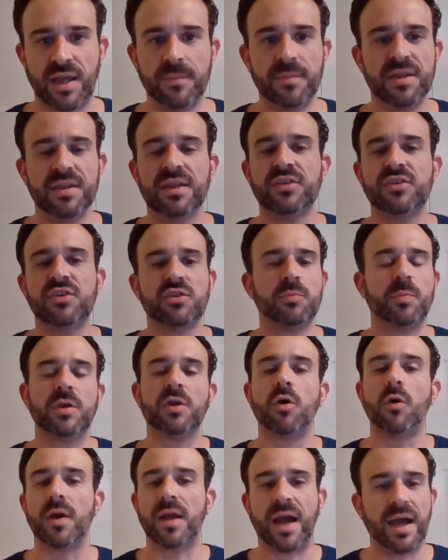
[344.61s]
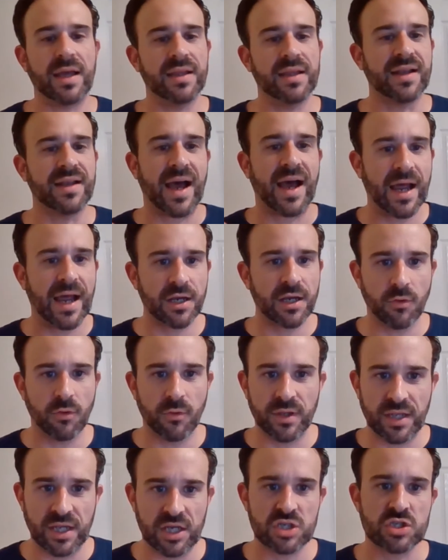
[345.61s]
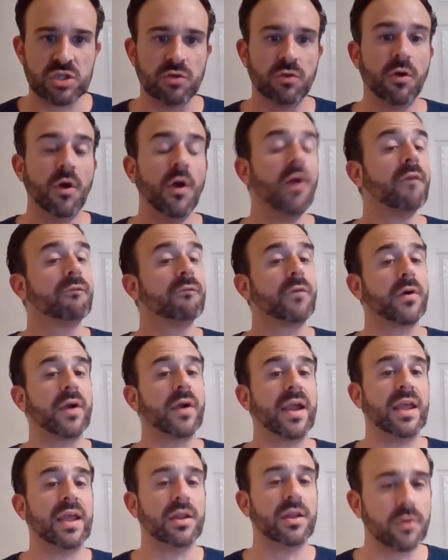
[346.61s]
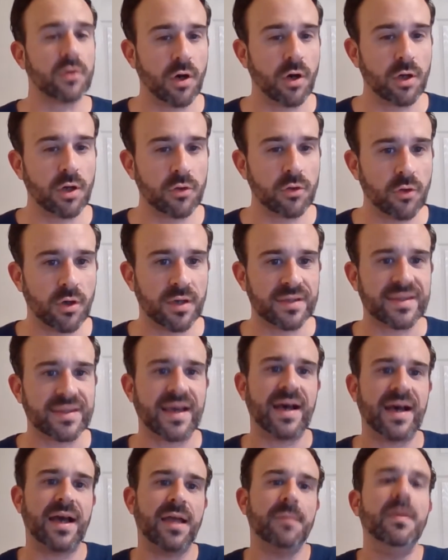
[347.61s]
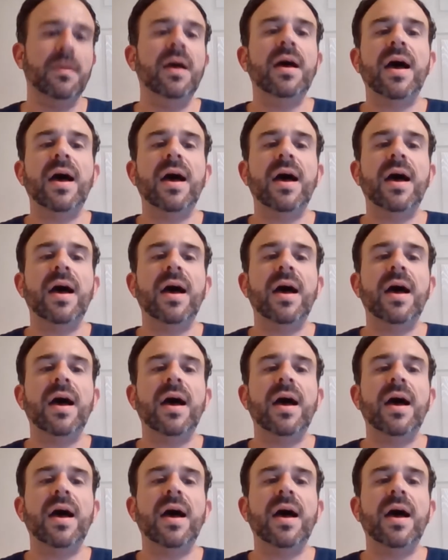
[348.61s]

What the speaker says: I mean, this has been an ongoing issue for a long time.